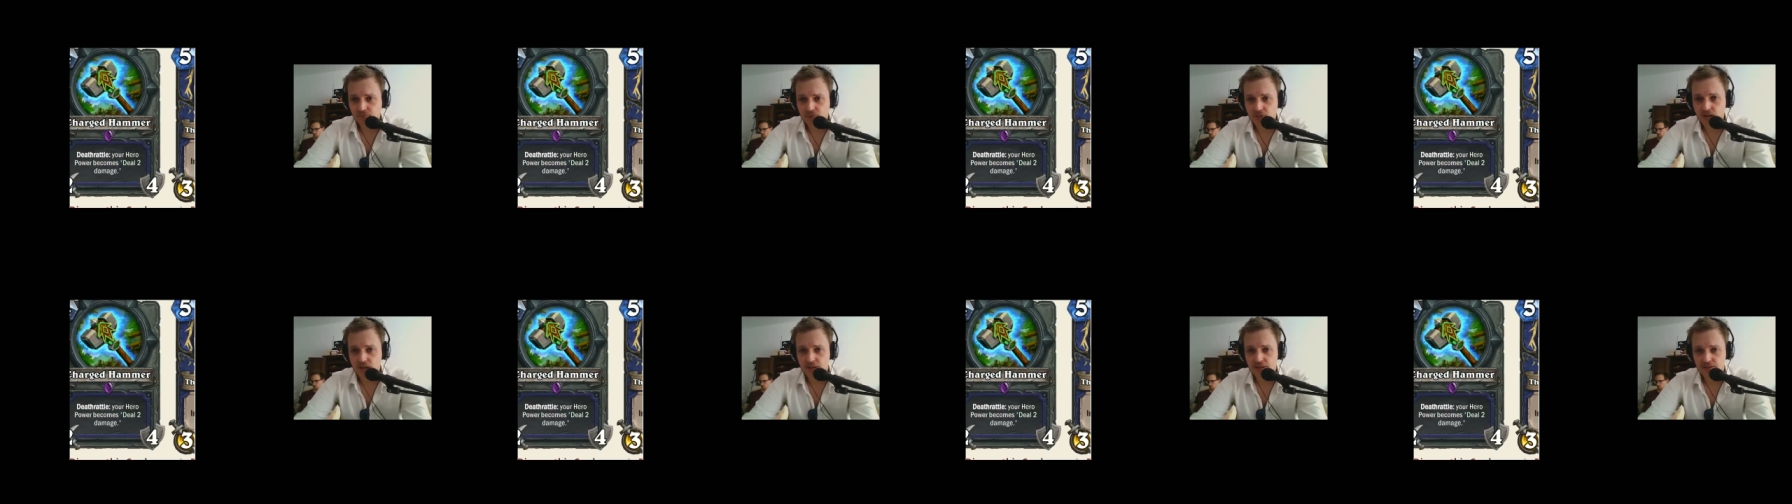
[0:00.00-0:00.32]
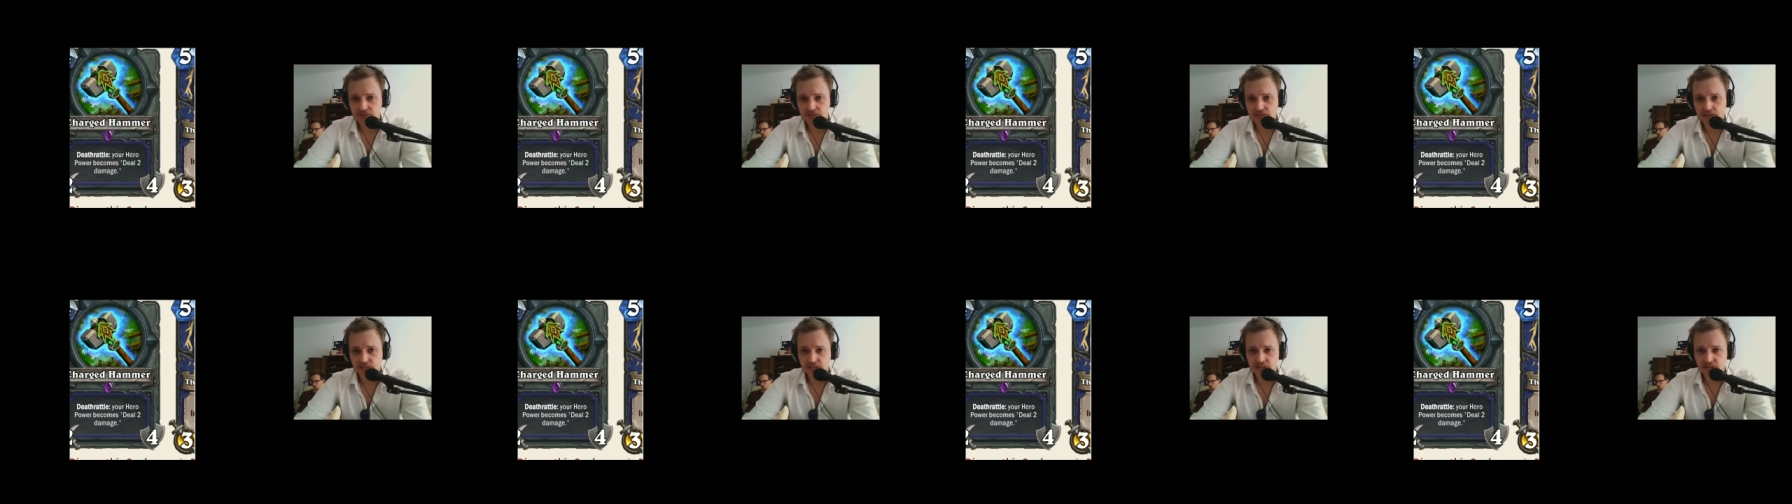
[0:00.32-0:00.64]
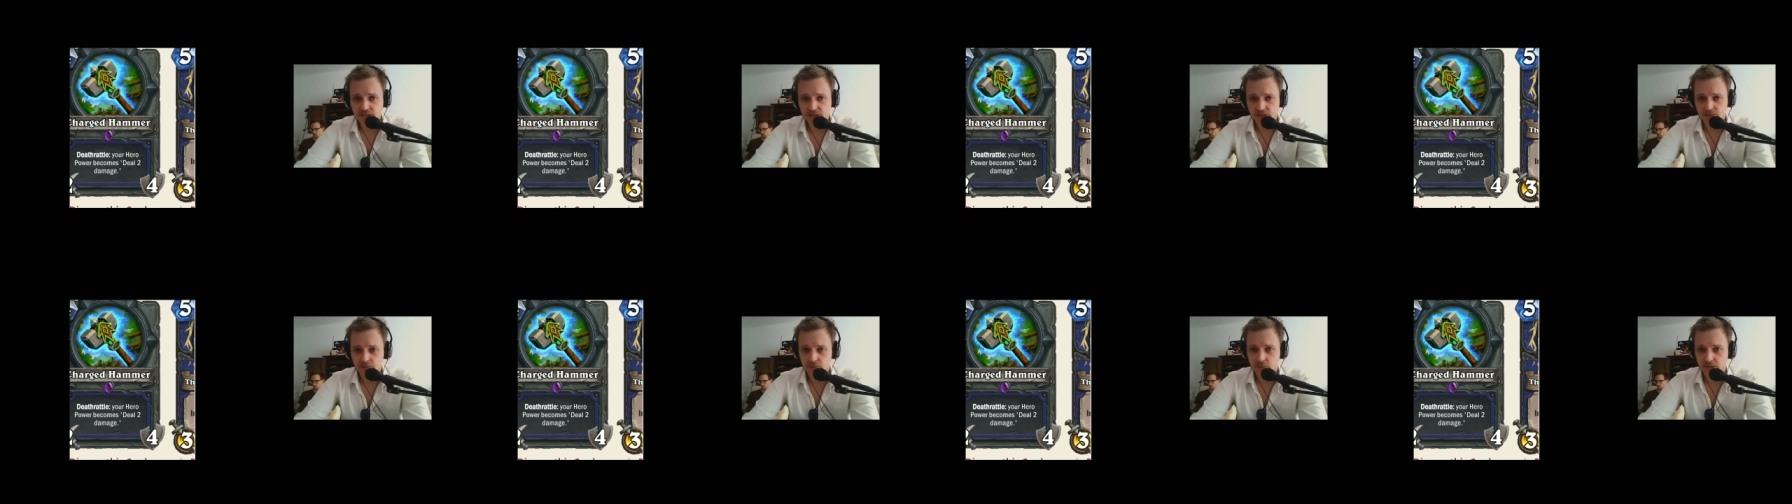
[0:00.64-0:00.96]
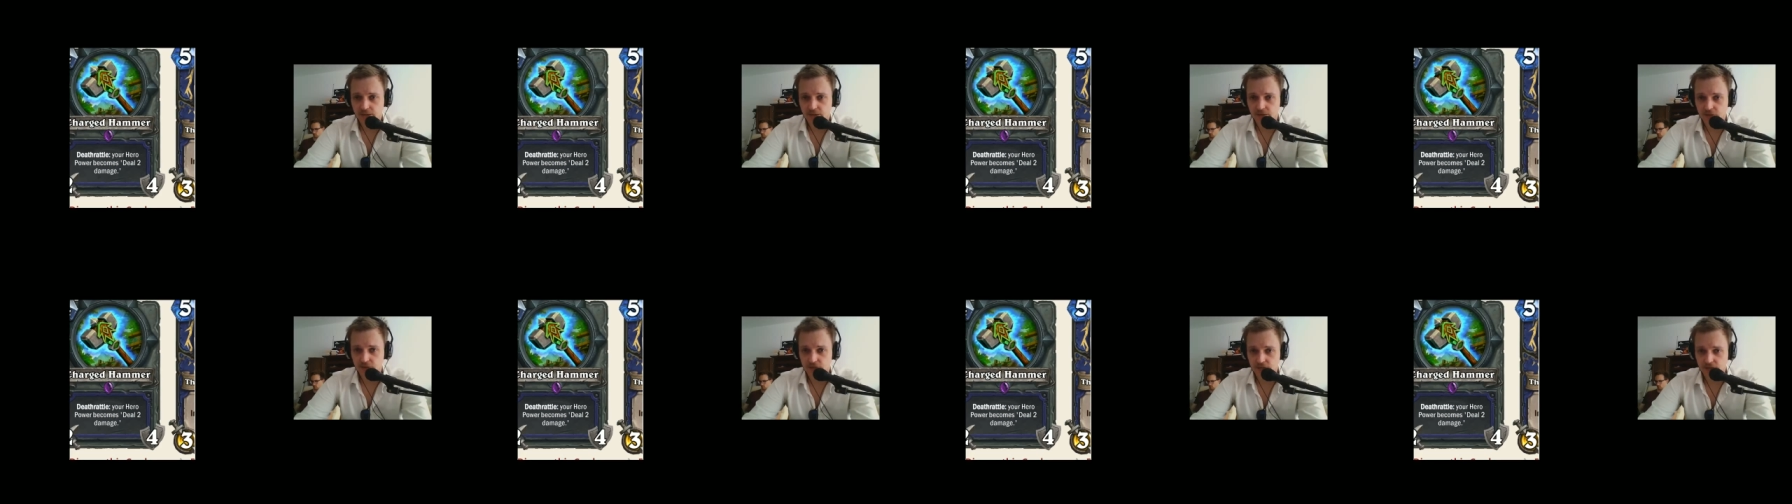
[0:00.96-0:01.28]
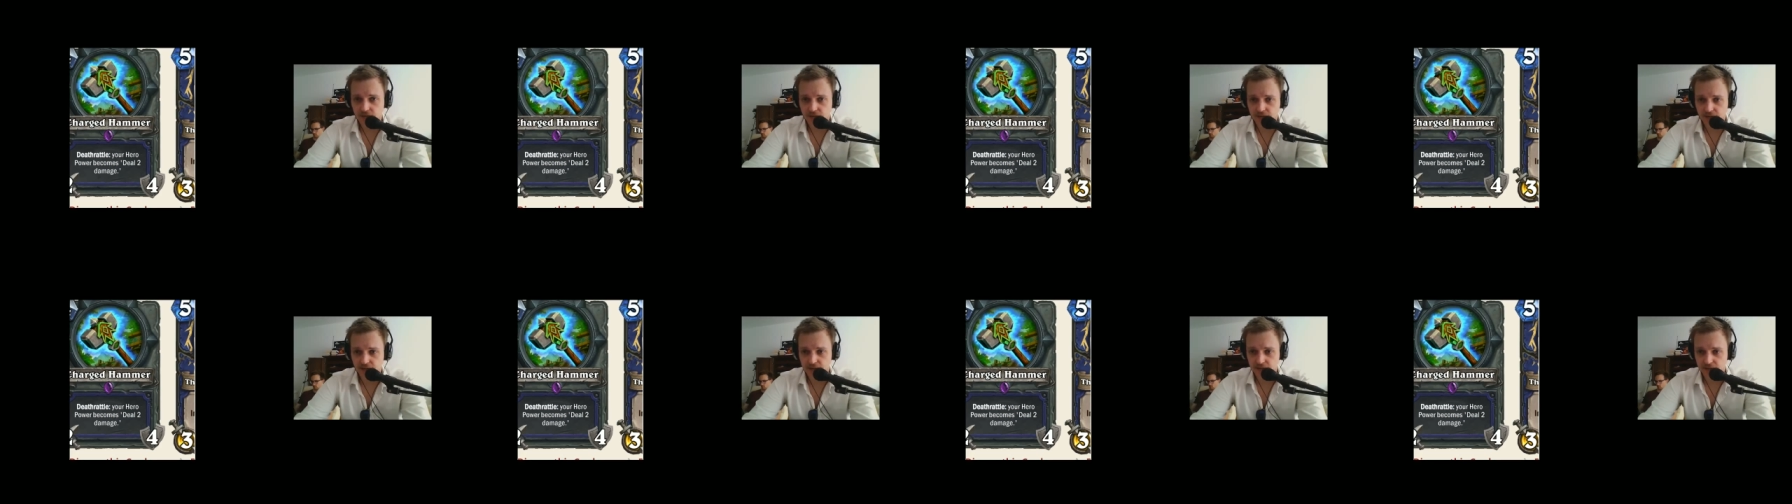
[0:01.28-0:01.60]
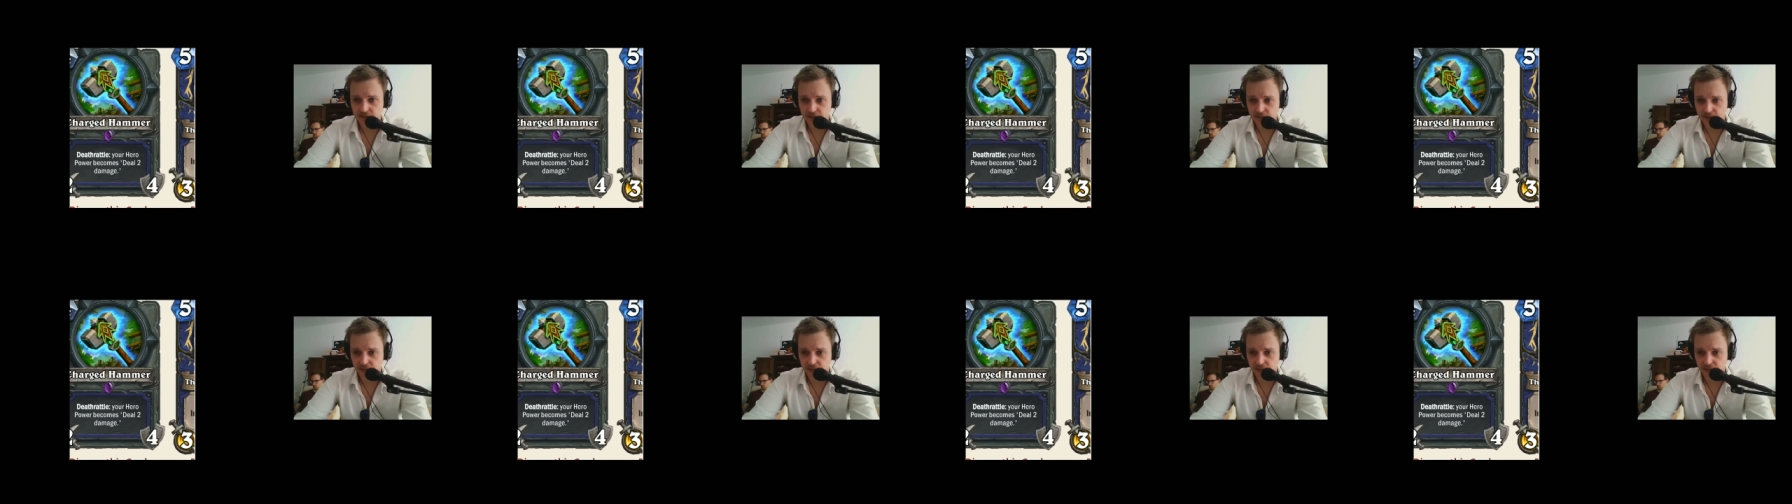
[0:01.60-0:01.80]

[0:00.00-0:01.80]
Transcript: I think it's a really good card.